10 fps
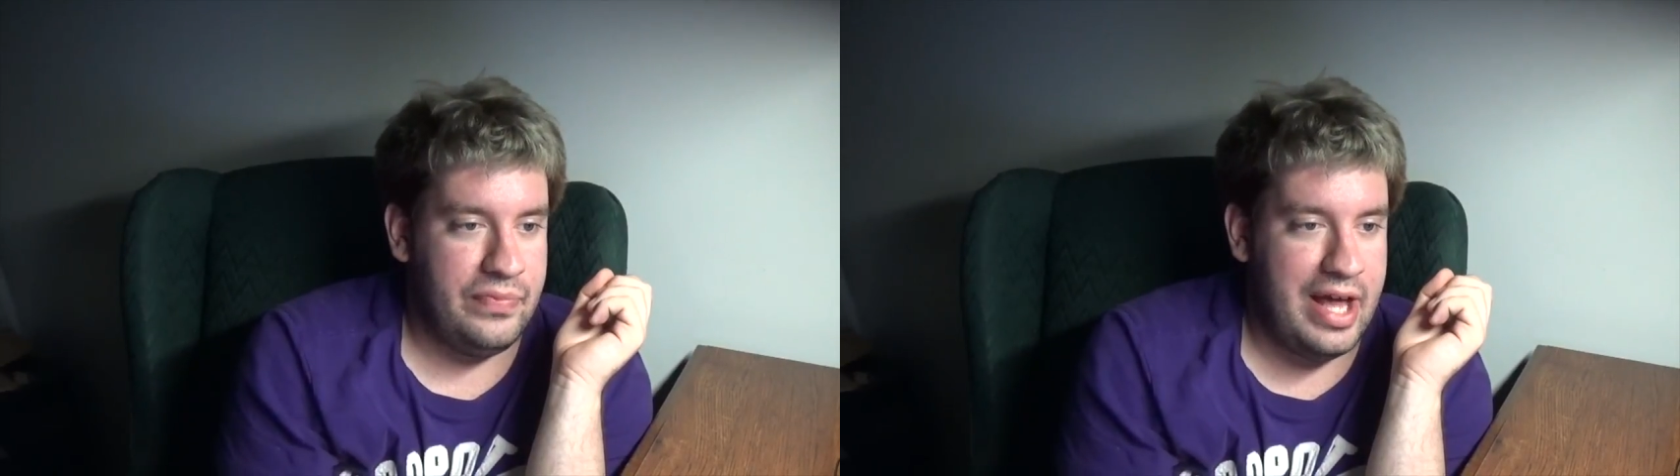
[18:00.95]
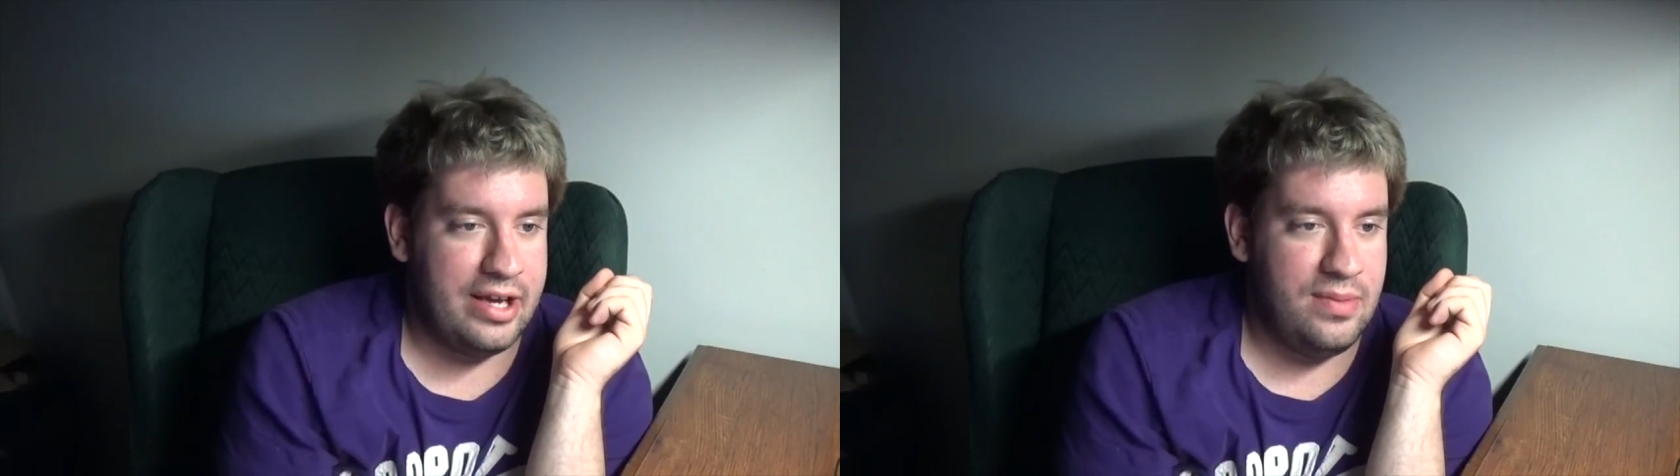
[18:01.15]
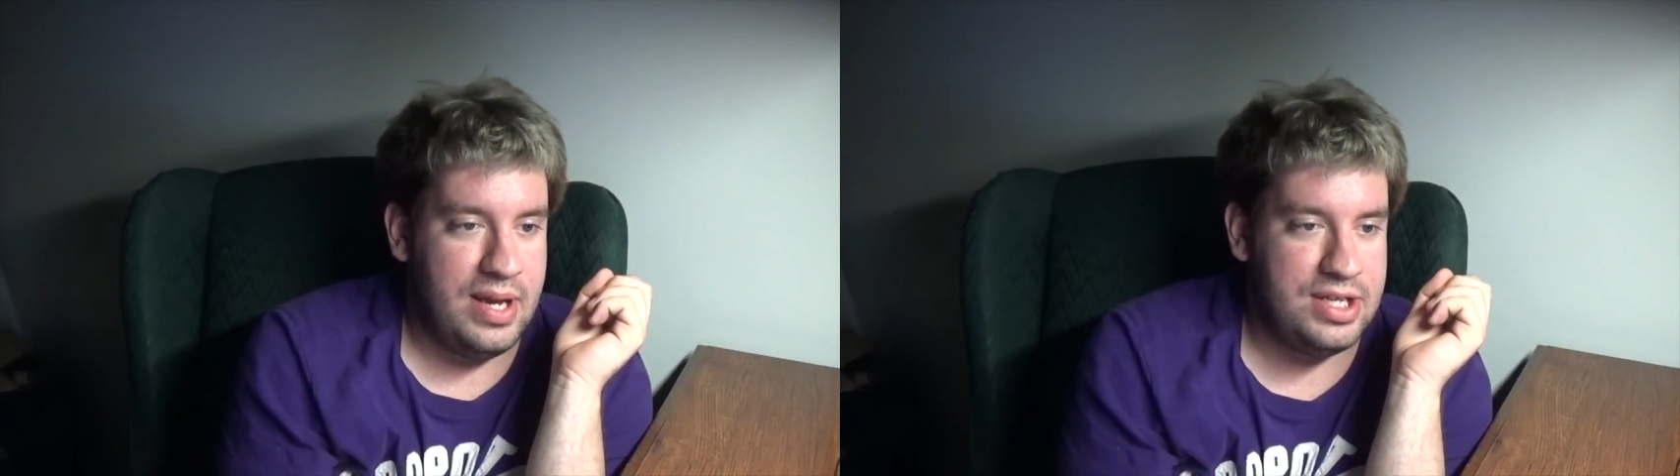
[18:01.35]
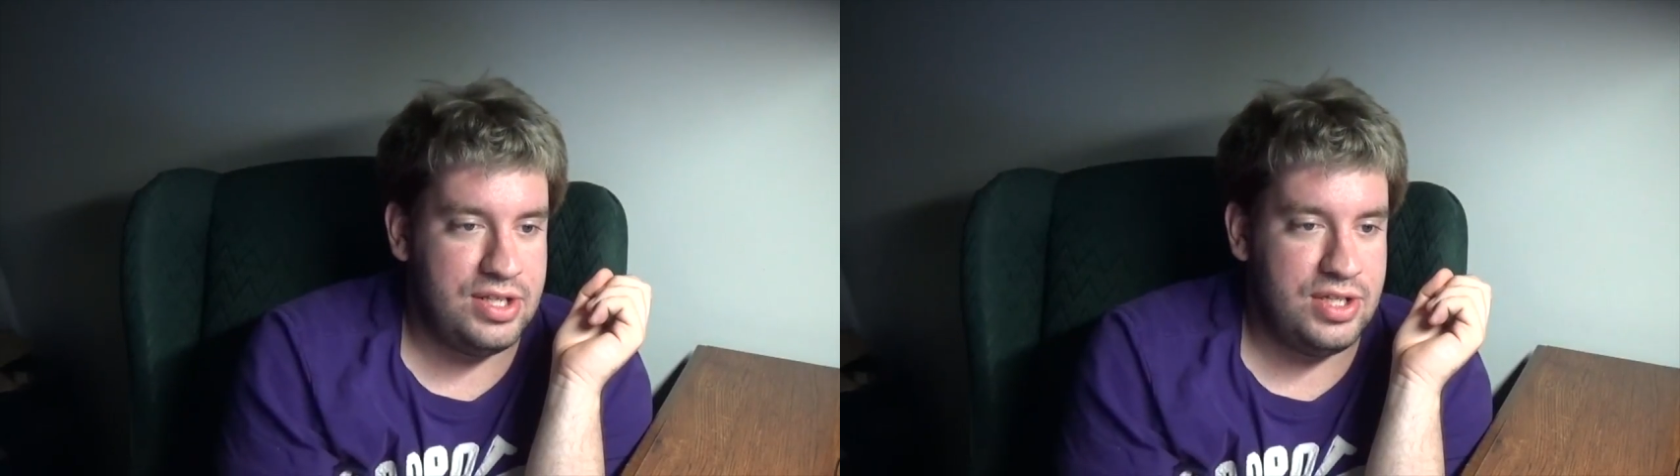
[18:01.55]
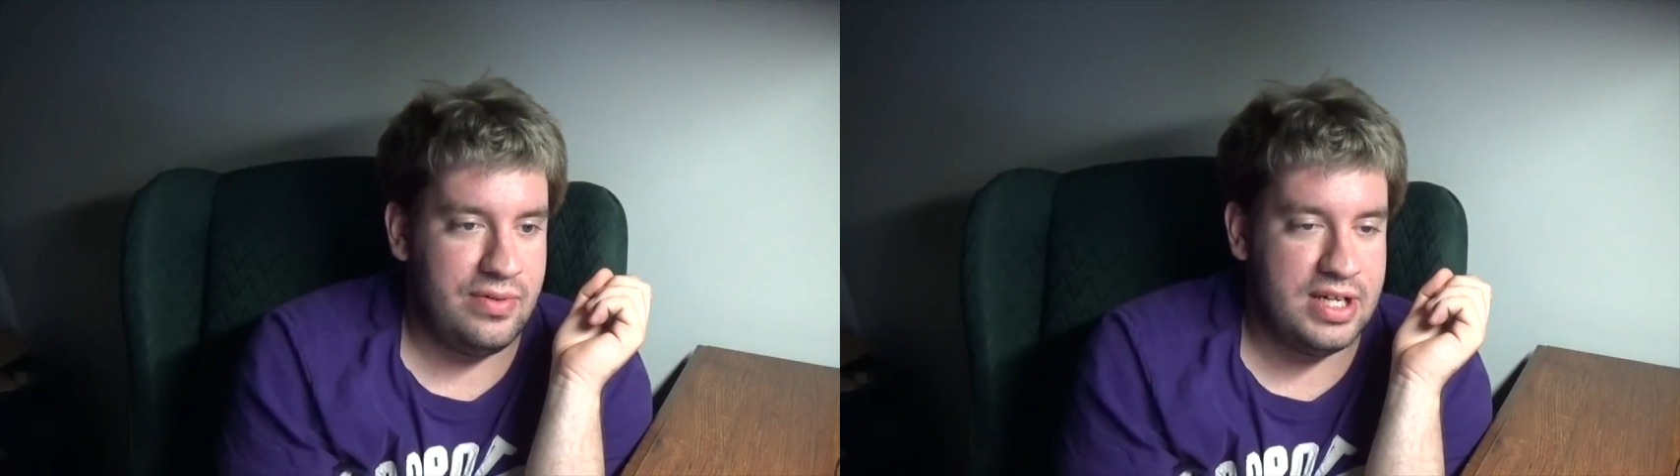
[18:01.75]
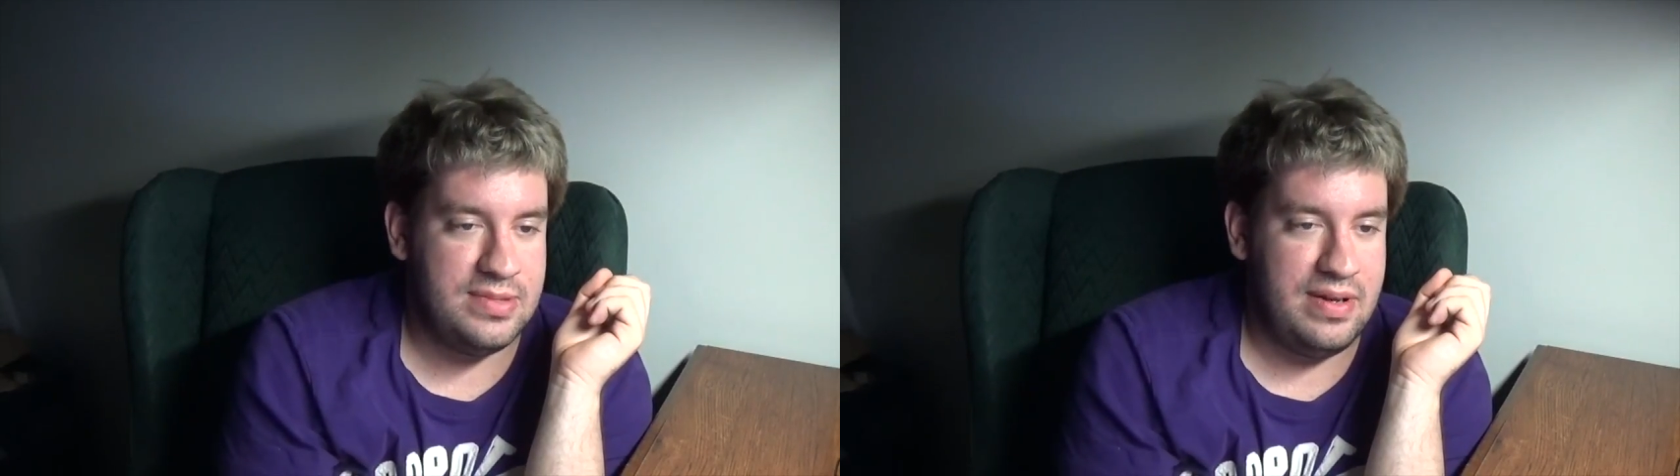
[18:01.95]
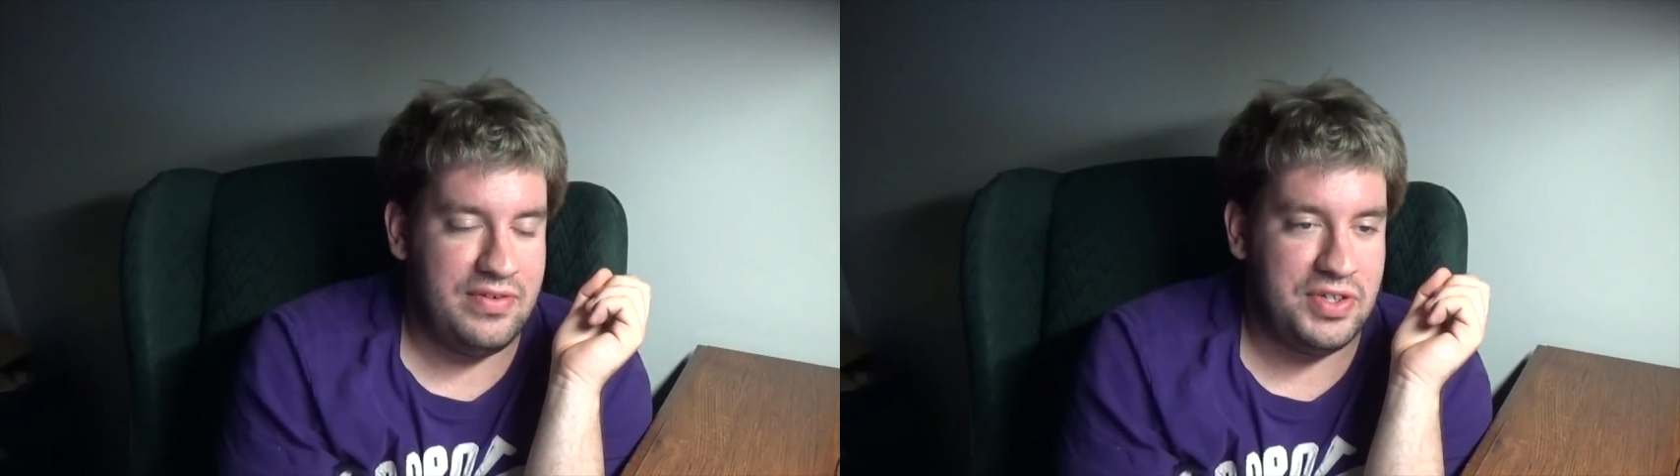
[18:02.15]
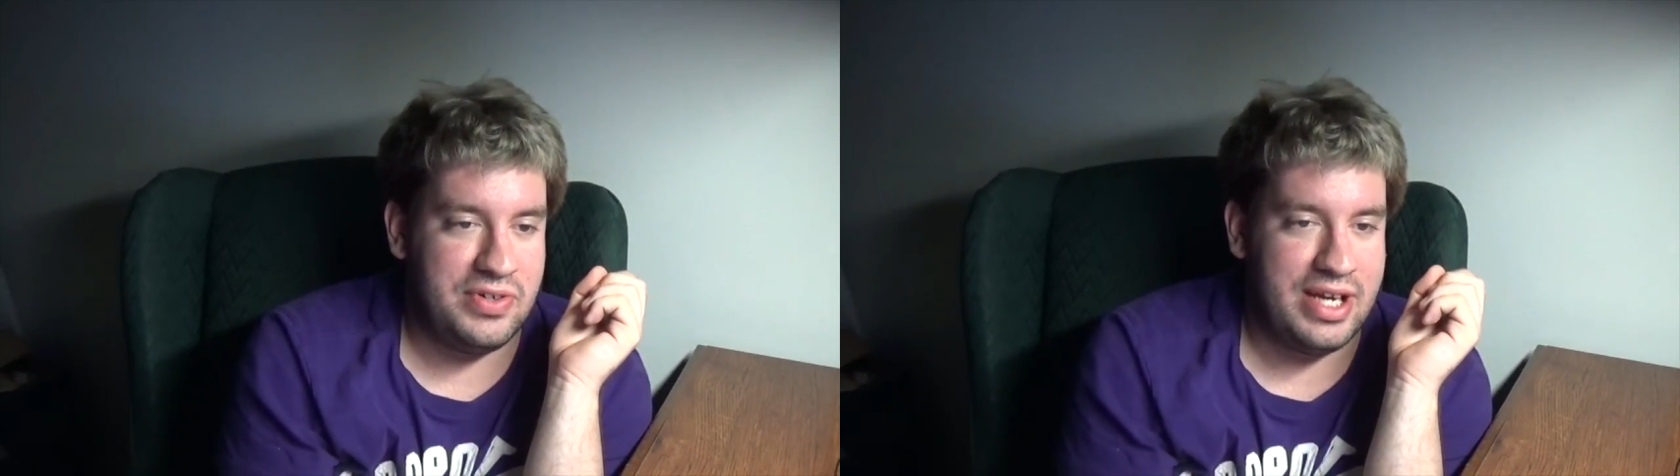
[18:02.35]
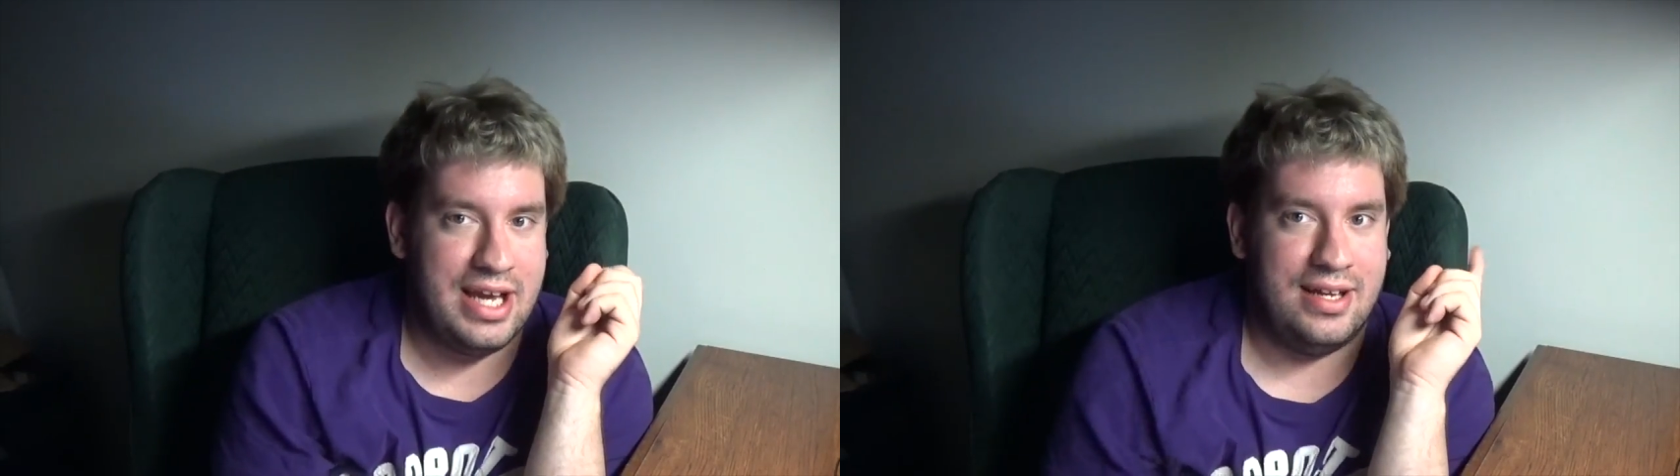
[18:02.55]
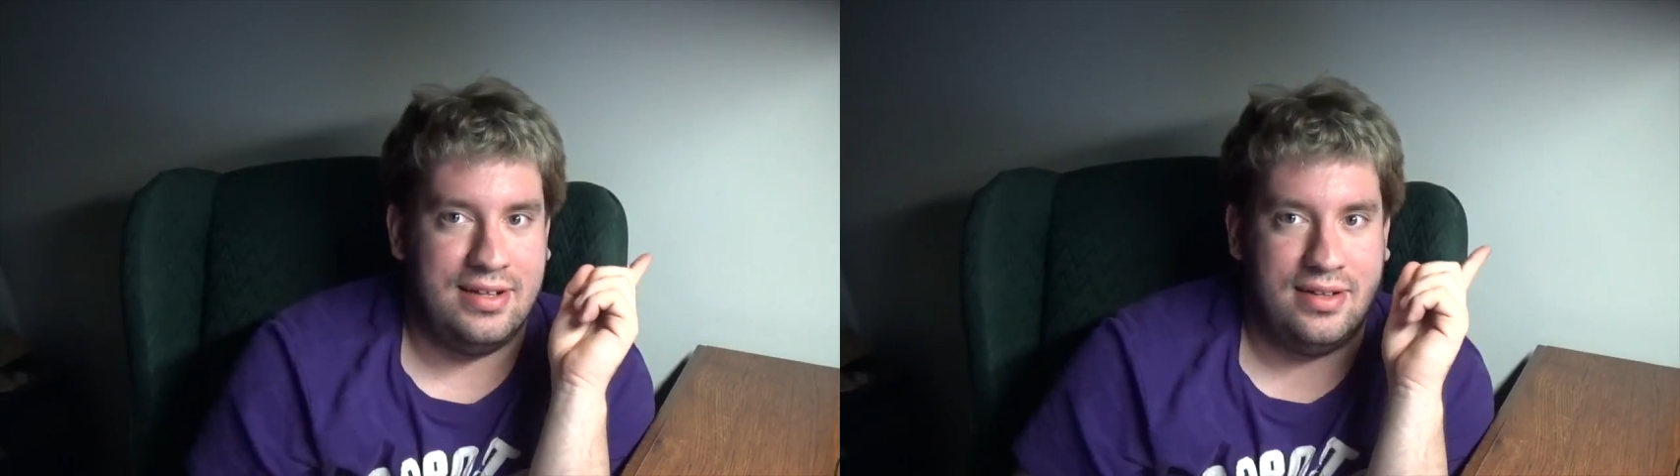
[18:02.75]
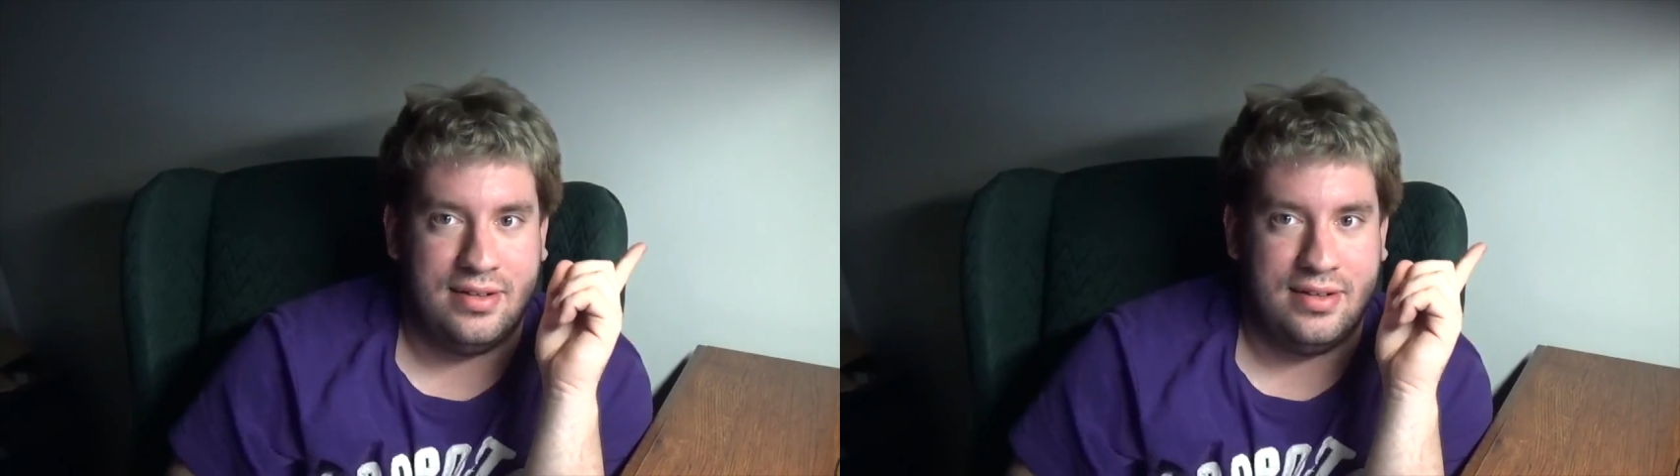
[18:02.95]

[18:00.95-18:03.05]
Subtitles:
Occupations you wanted to be when you were a kid?